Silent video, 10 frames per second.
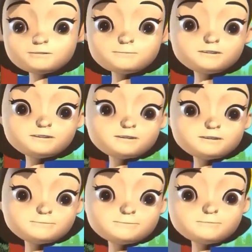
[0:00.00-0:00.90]
help us breathe.
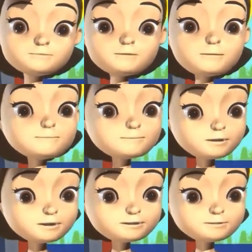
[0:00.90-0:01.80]

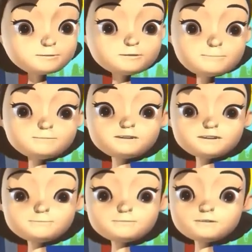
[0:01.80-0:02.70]
But
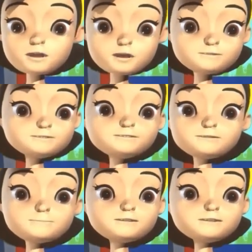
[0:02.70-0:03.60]
because we are
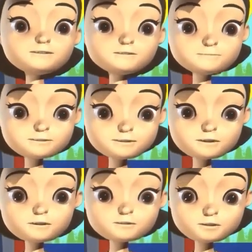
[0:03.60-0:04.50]
constantly making new
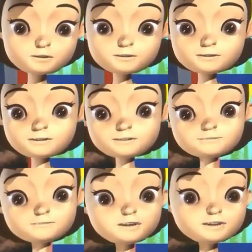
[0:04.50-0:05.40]
technologies in
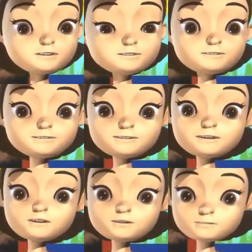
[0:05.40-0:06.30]
different factories and
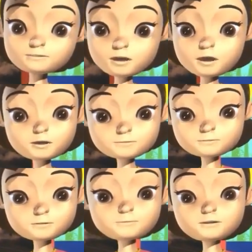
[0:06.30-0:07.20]
industries all
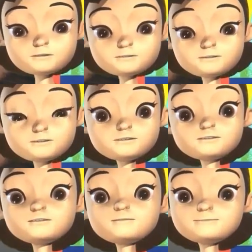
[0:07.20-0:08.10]
over the world,
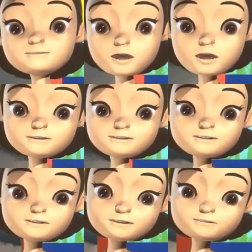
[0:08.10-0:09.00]
we are
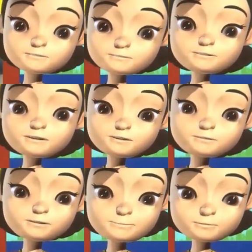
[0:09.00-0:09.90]
constantly introducing
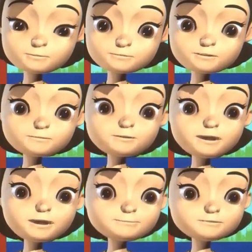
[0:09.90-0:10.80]
new chemicals into
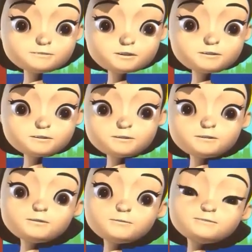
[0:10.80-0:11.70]
our atmosphere,
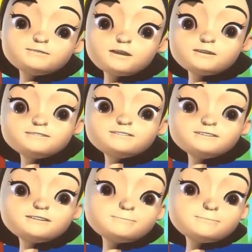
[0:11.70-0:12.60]
which
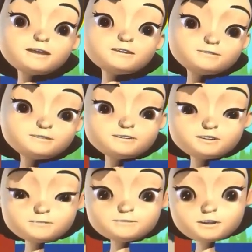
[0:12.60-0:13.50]
causes an imbalance in
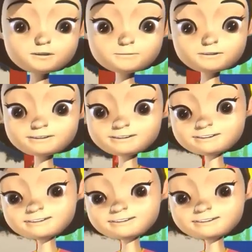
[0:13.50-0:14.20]
our environment.